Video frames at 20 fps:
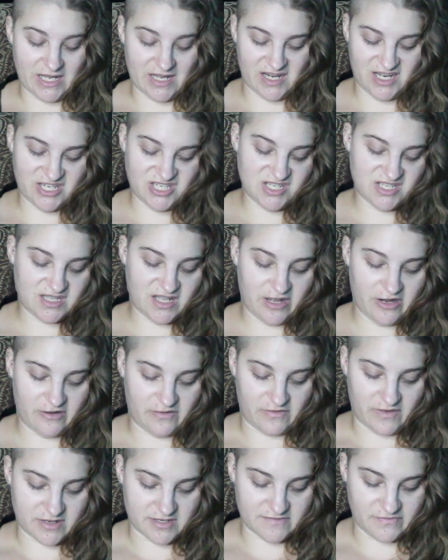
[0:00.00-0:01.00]
And I just kind of
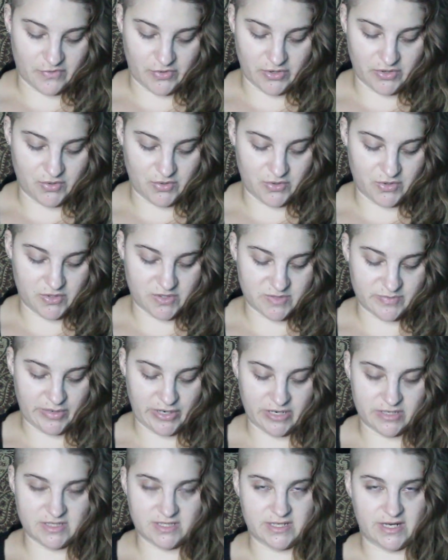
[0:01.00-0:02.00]
fast forward through those
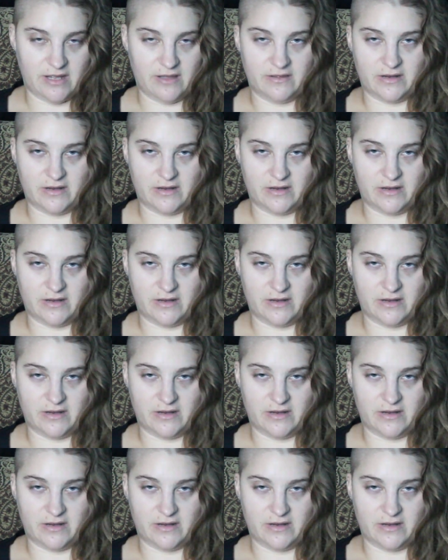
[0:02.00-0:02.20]
parts now